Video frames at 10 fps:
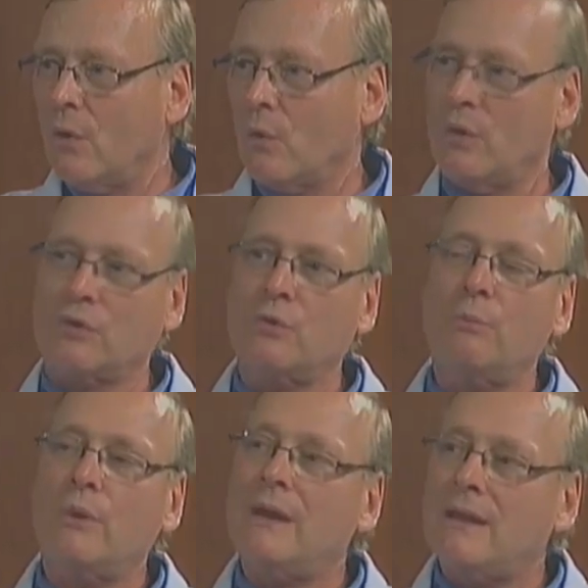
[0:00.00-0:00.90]
or to
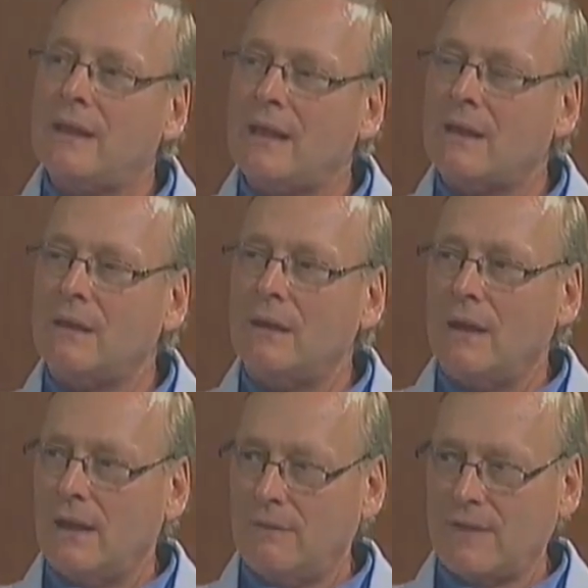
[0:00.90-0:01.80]
breathe in
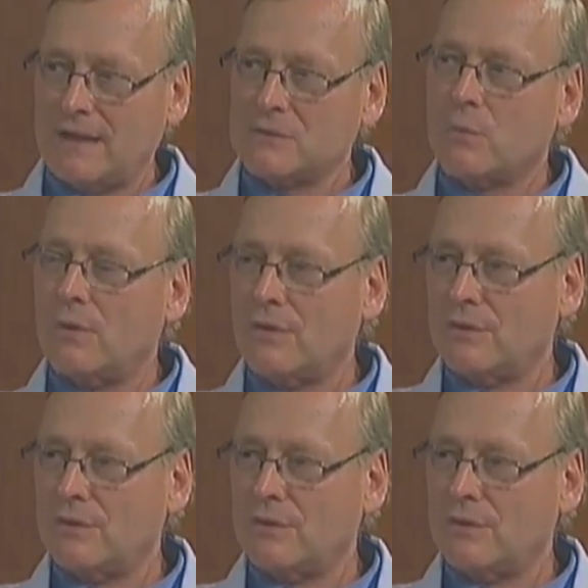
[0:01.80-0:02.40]
and that's where the